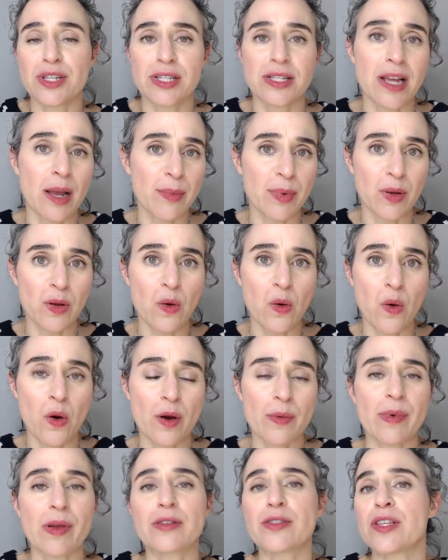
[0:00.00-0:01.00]
and topical
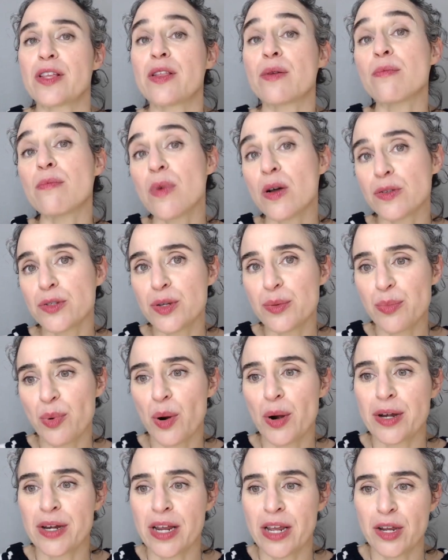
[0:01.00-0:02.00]
hormones, and the most
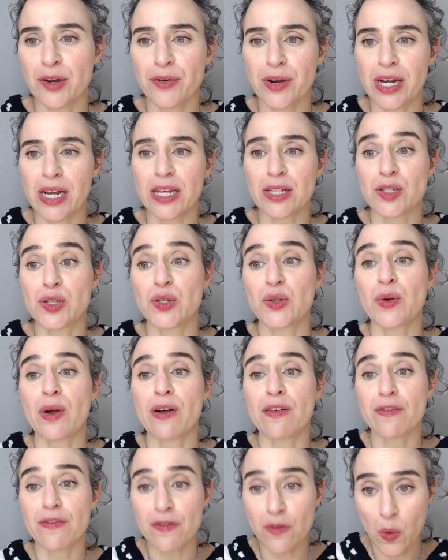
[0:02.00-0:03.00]
important ingredients to
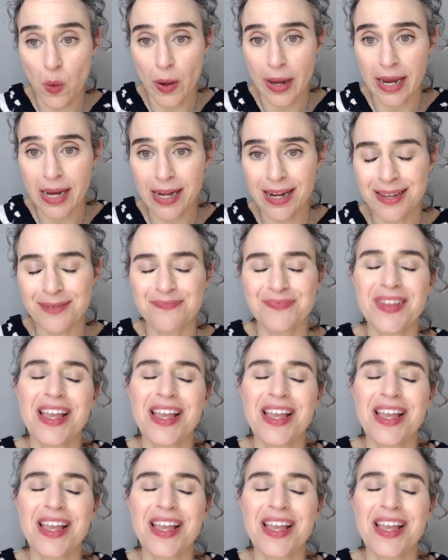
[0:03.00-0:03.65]
avoid.